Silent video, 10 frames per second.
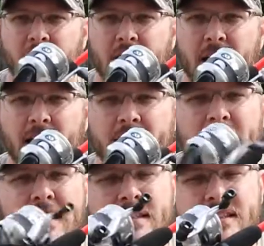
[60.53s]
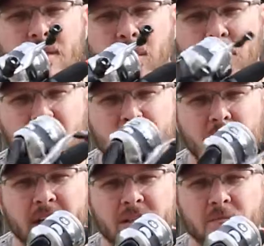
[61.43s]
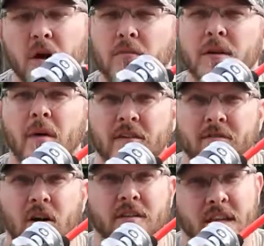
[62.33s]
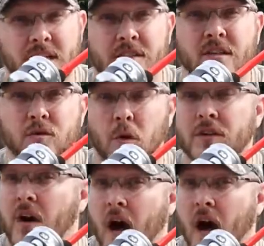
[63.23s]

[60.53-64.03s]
Okay, the simple push button is probably by far the easiest one to